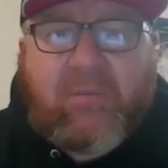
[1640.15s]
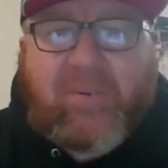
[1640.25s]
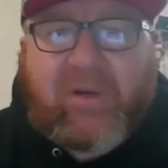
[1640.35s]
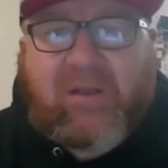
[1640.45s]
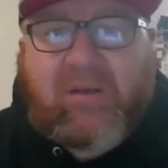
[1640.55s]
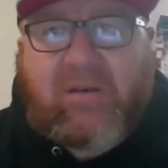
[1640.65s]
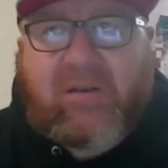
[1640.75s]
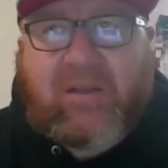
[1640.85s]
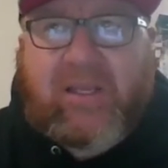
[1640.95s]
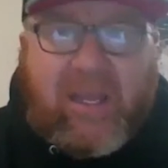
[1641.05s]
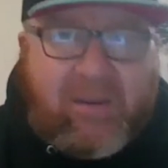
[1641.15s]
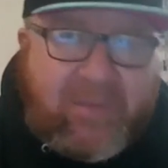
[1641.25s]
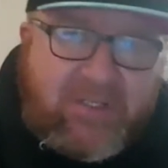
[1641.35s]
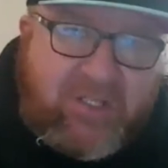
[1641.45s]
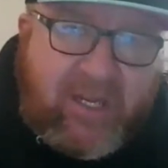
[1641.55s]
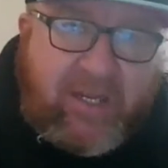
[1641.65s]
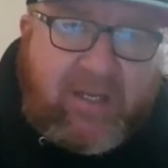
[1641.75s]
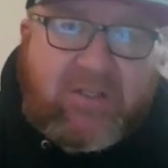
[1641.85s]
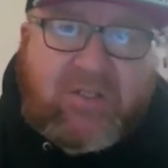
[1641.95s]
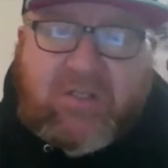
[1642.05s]
But the game has
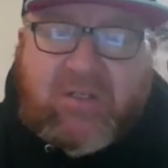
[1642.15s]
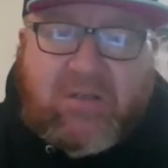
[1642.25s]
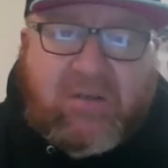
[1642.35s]
changed.